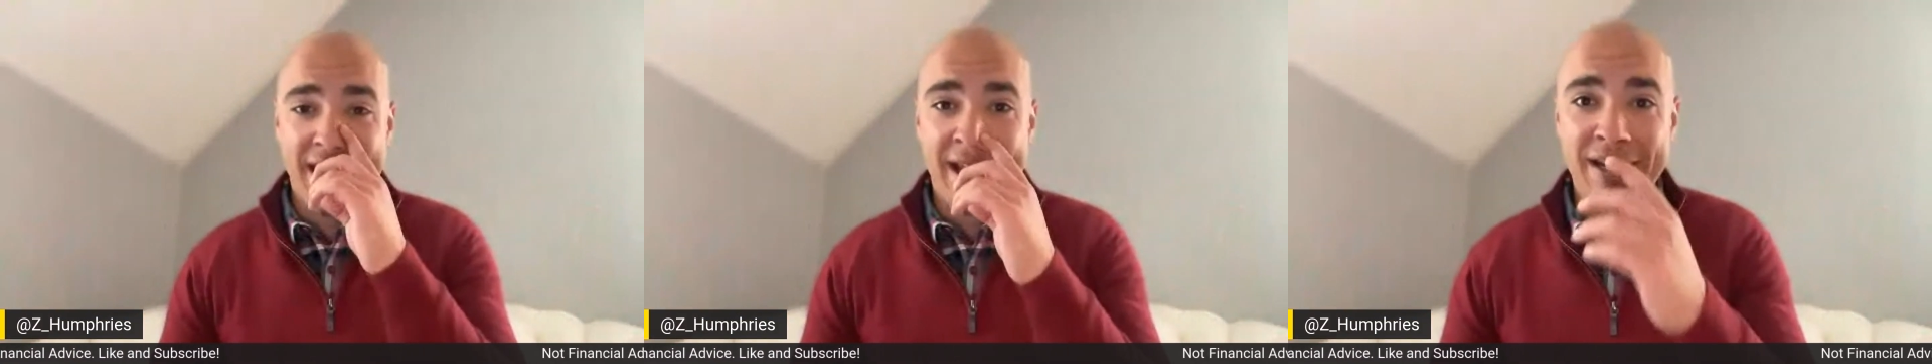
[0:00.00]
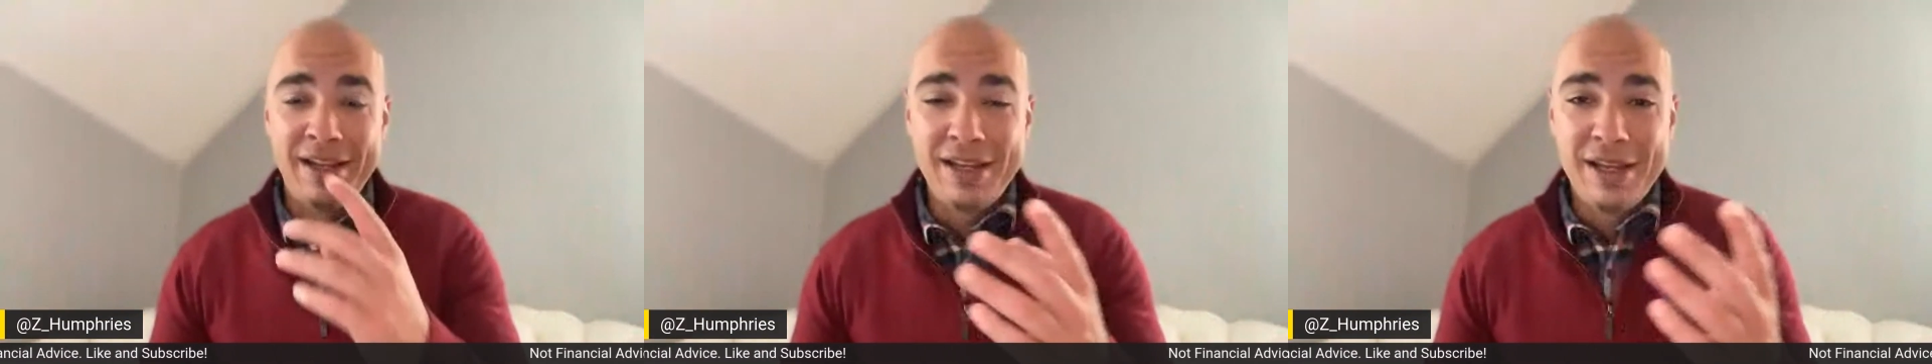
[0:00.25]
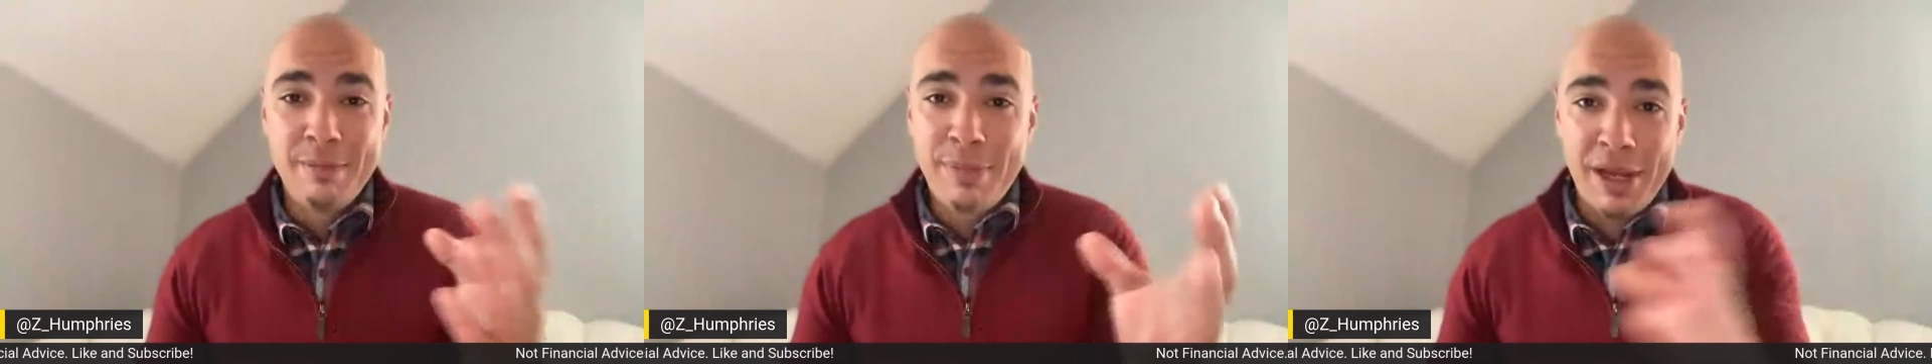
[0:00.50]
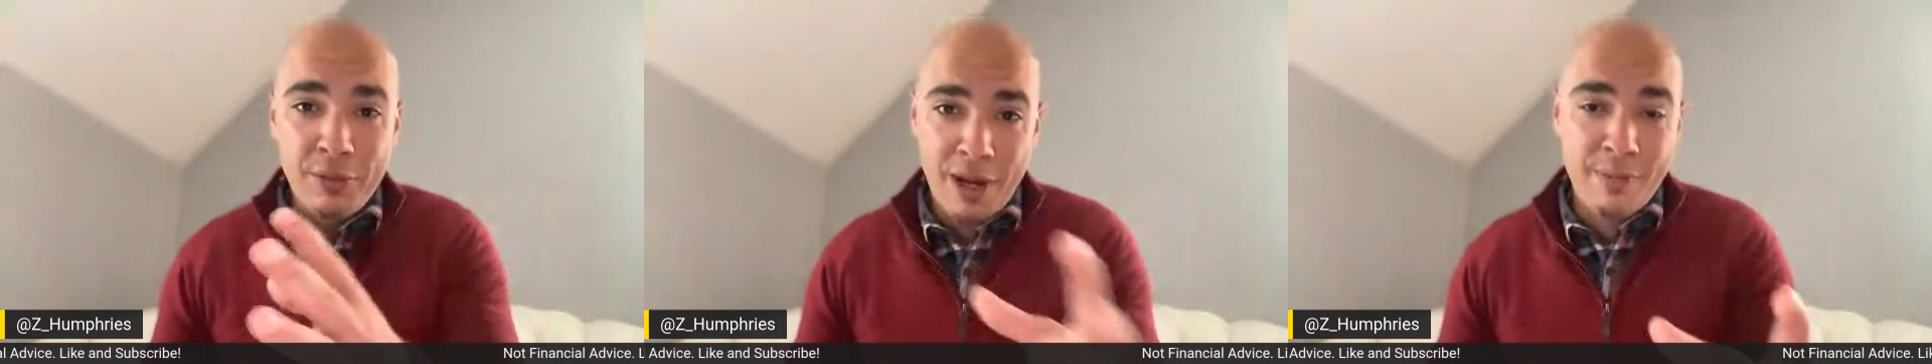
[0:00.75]
And
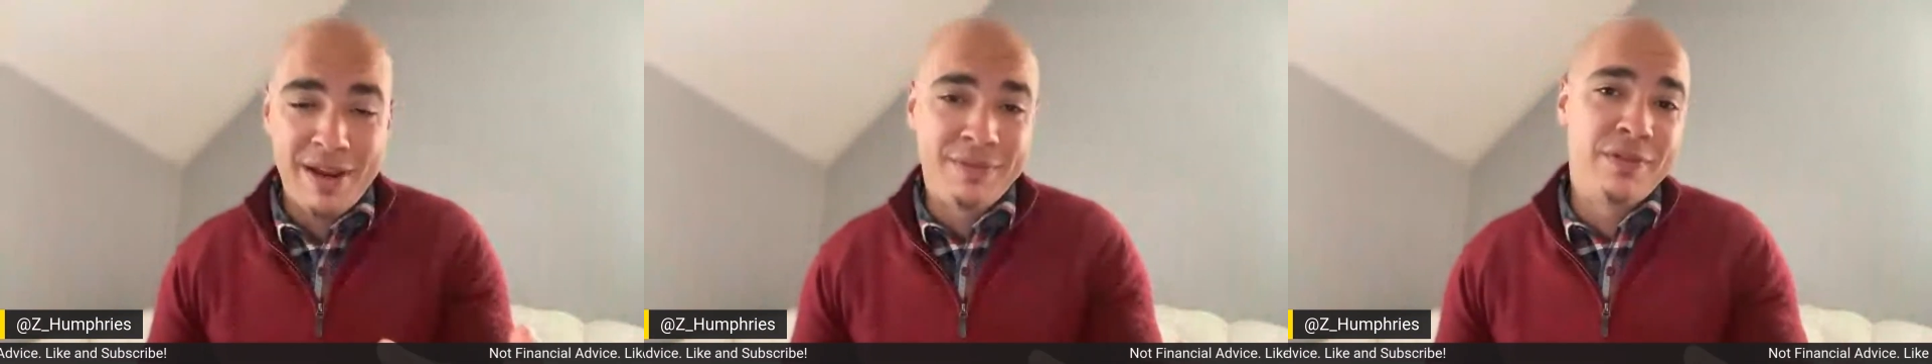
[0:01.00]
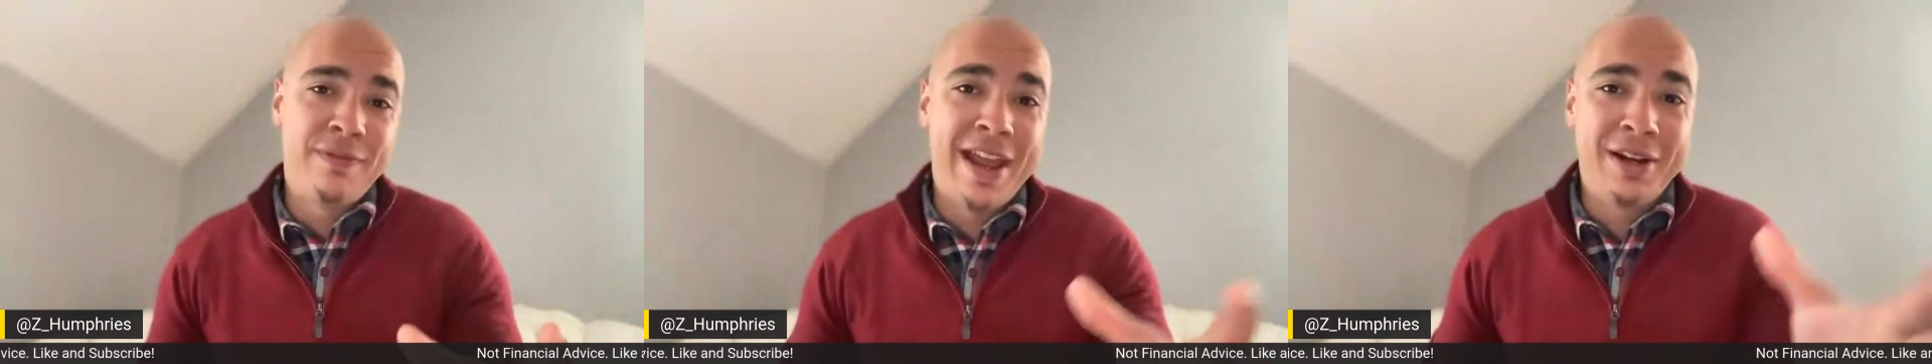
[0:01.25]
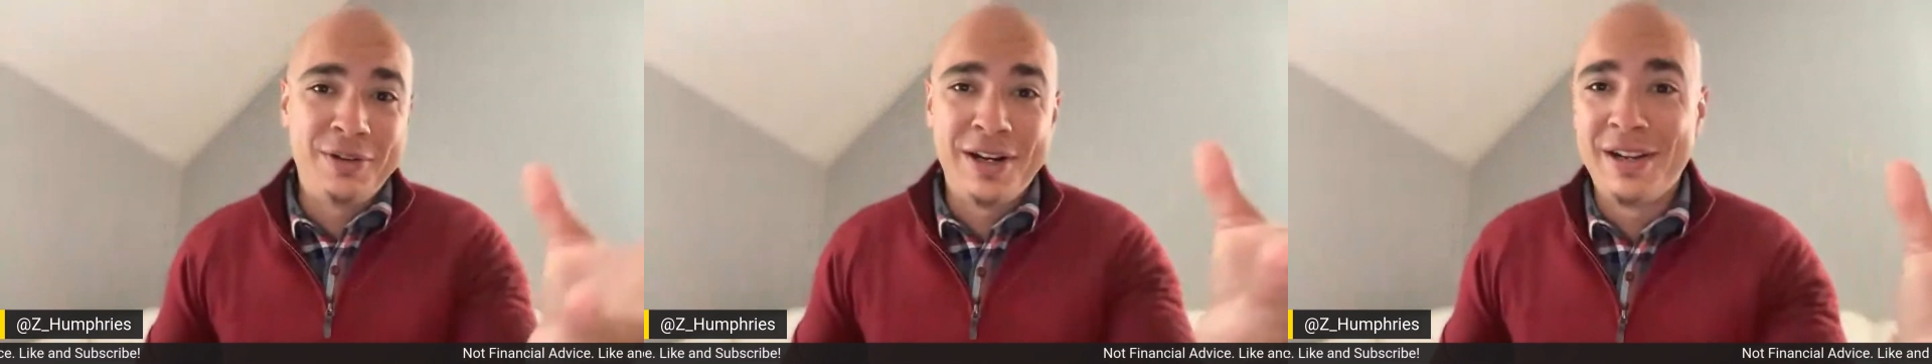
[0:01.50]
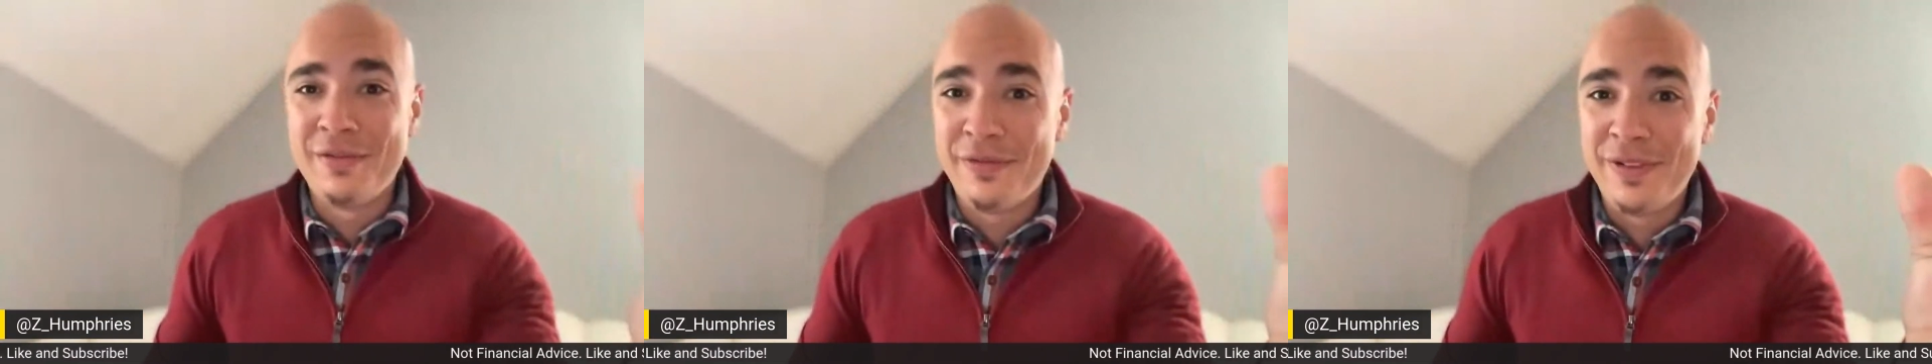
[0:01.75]
by the way, we have to factor
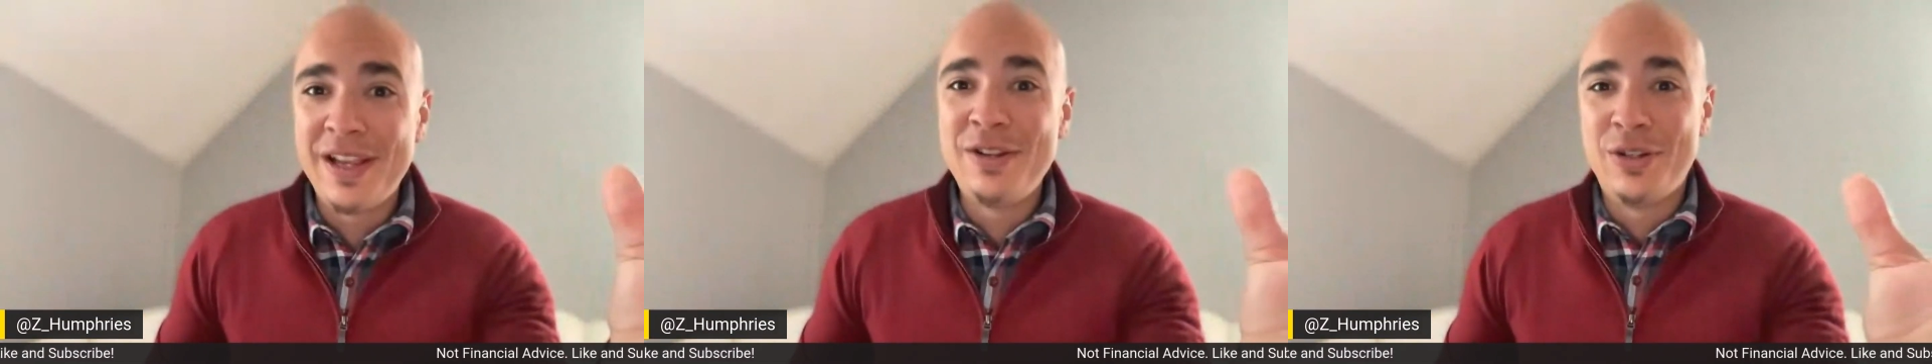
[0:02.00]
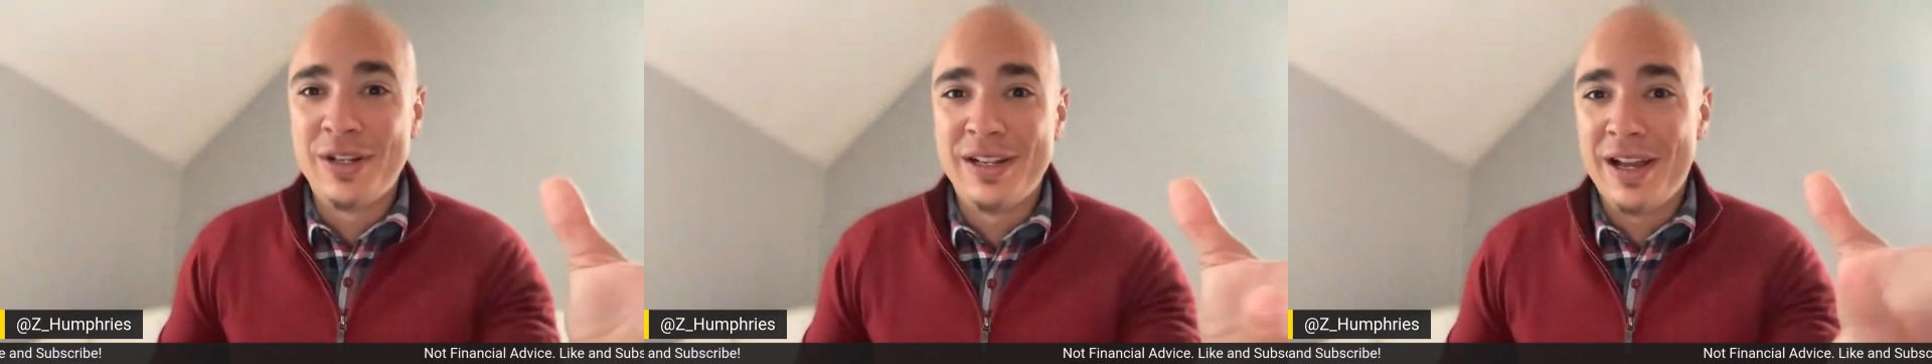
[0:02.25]
in inflation.